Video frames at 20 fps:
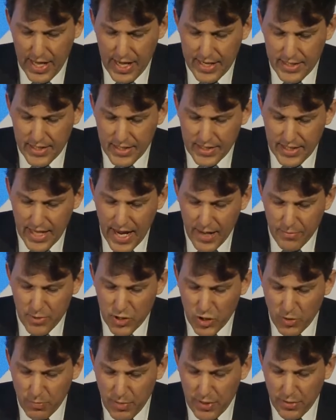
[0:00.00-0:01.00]
Instead,
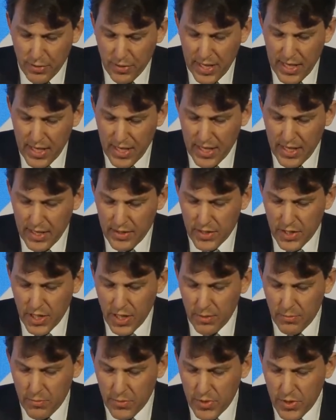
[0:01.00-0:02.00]
we should be thinking in
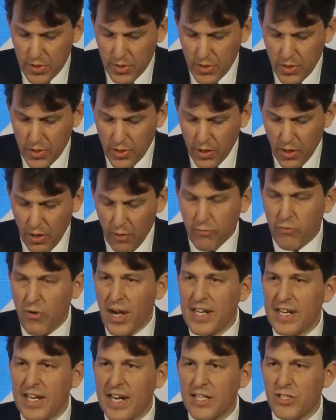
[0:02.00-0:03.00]
terms of
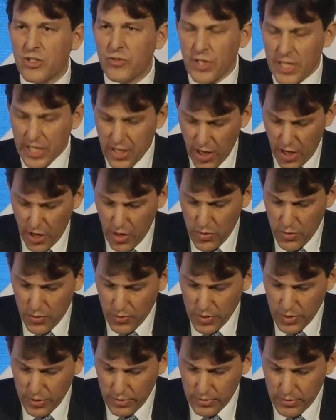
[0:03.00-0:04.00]
regulatory
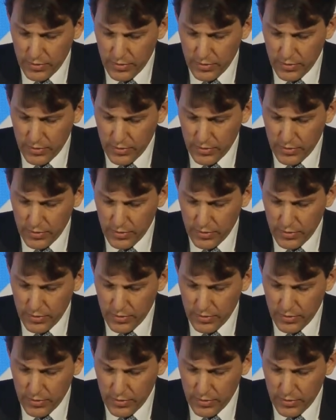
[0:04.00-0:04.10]
code,